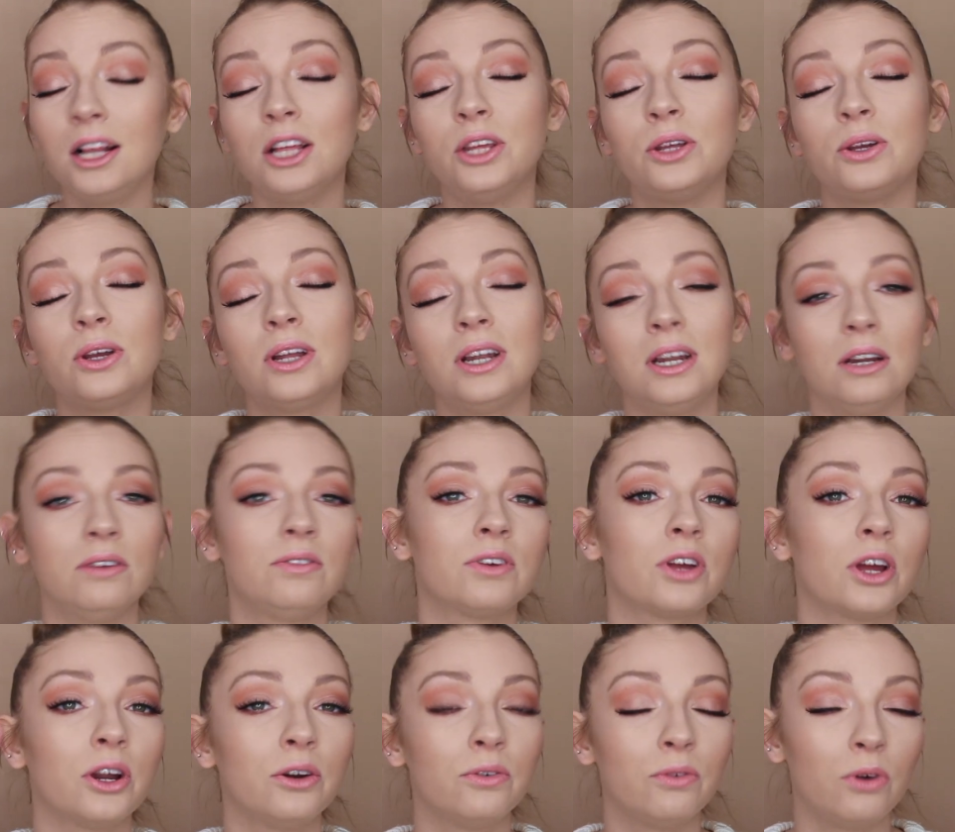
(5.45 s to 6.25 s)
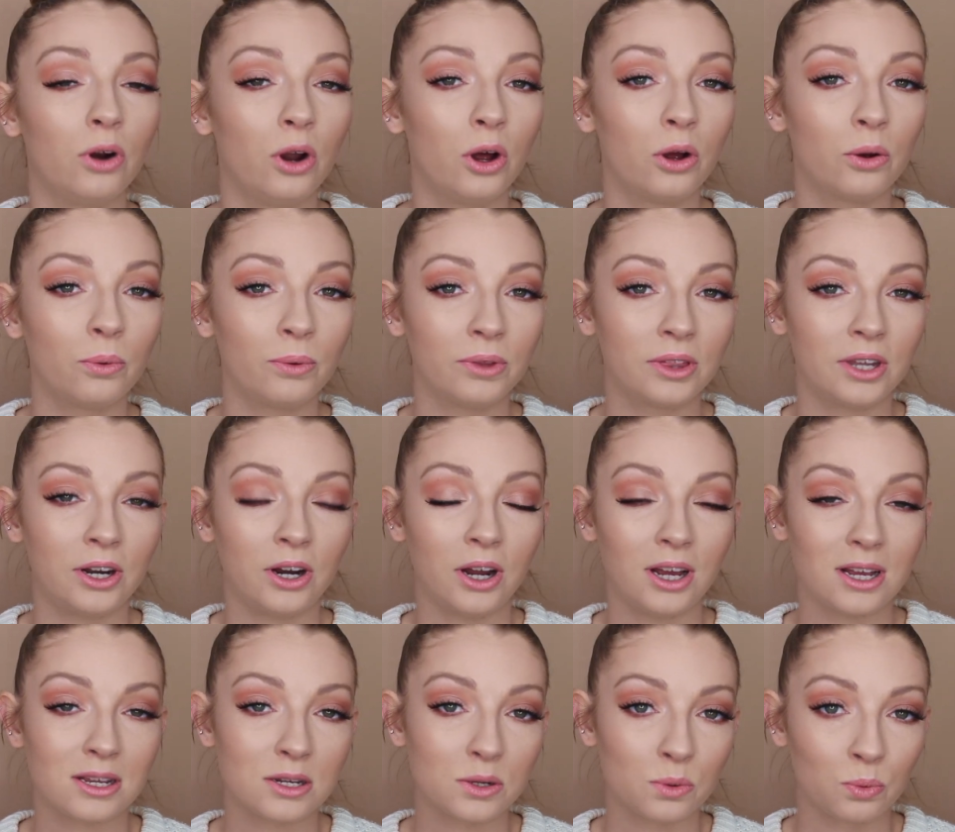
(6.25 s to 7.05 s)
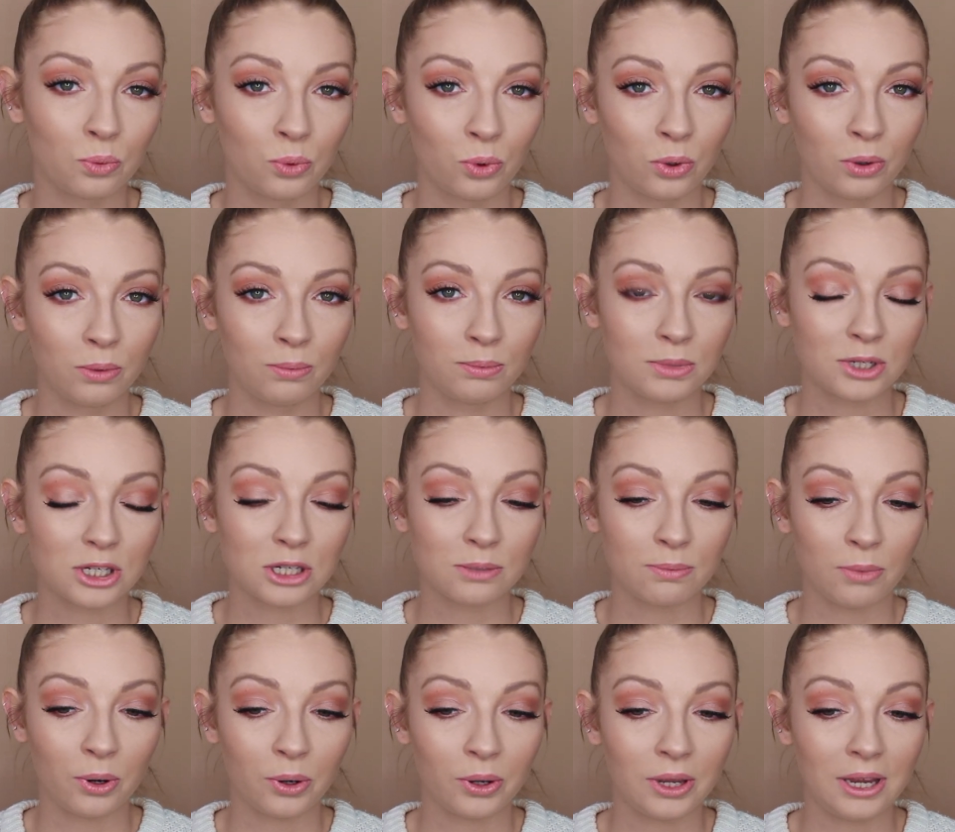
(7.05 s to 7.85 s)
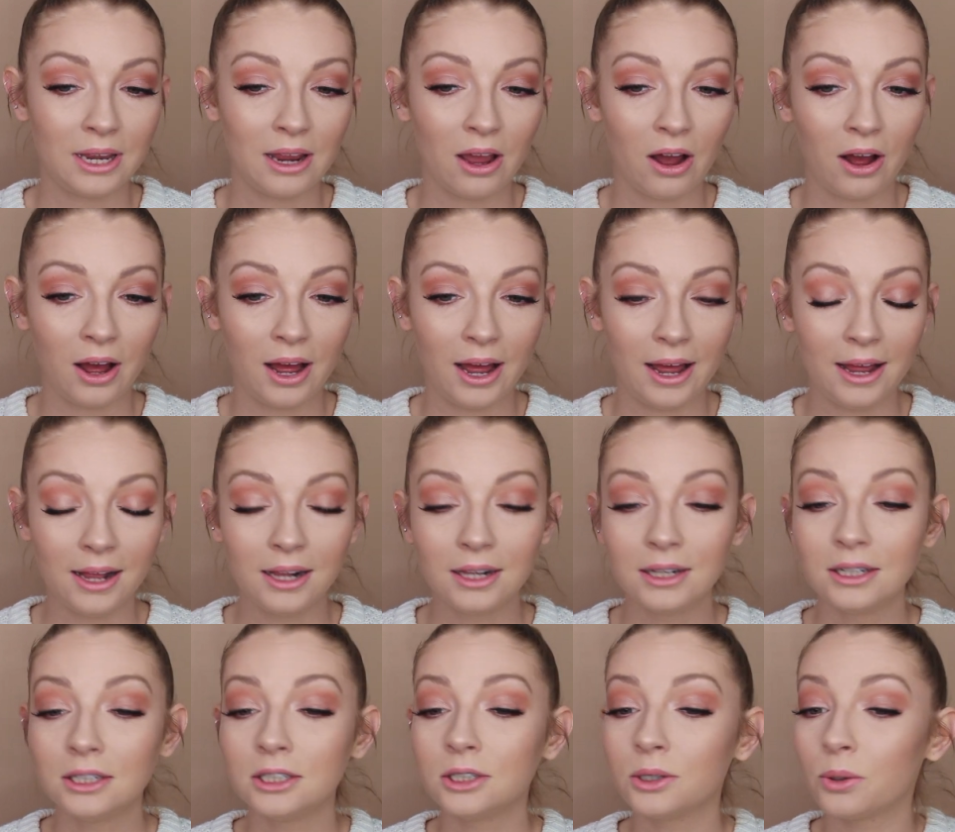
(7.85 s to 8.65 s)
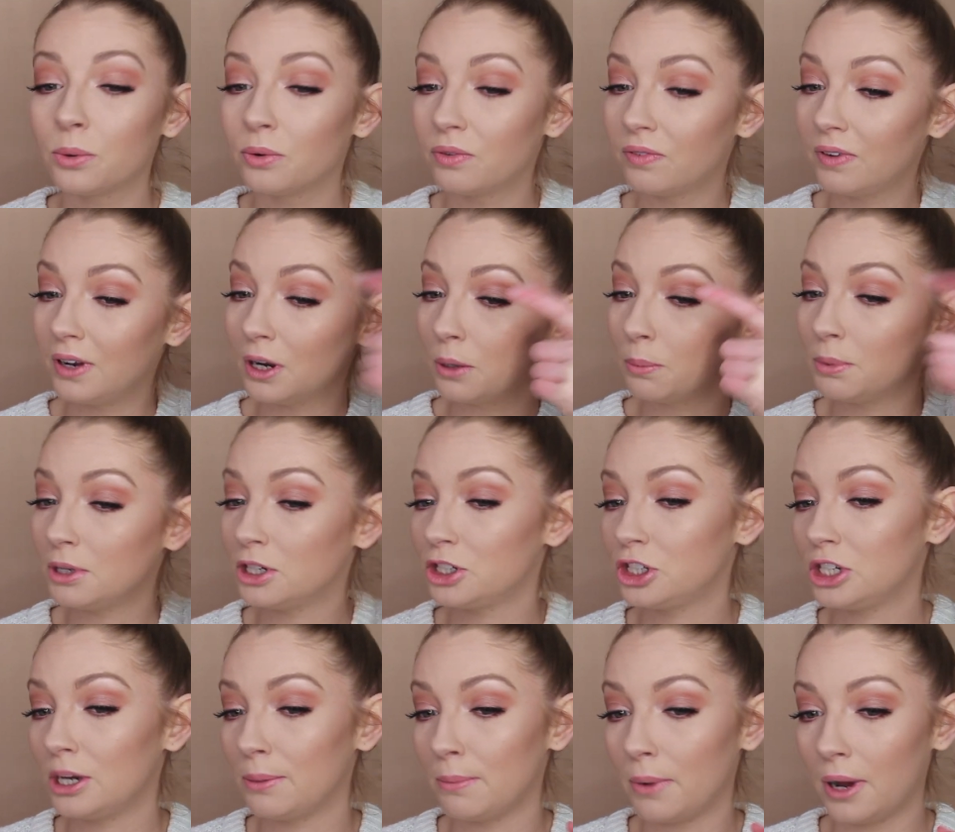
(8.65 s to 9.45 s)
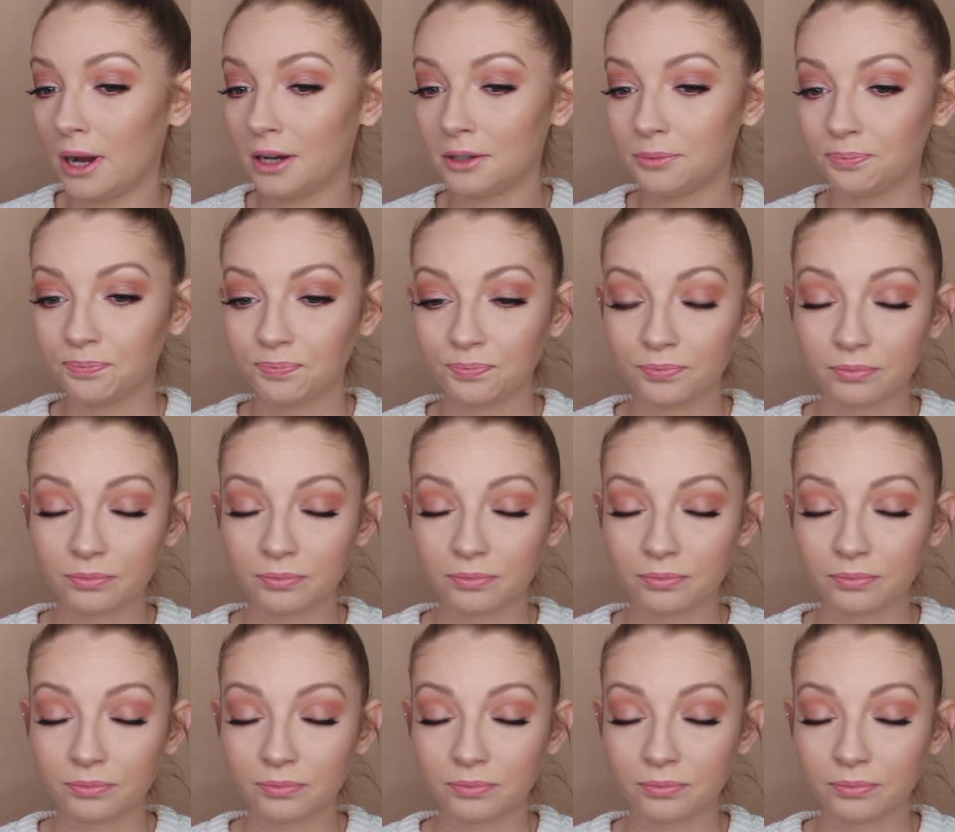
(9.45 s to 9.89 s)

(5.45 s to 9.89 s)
You can never go wrong with a nice warm smoky eye with a little bit of shimmer.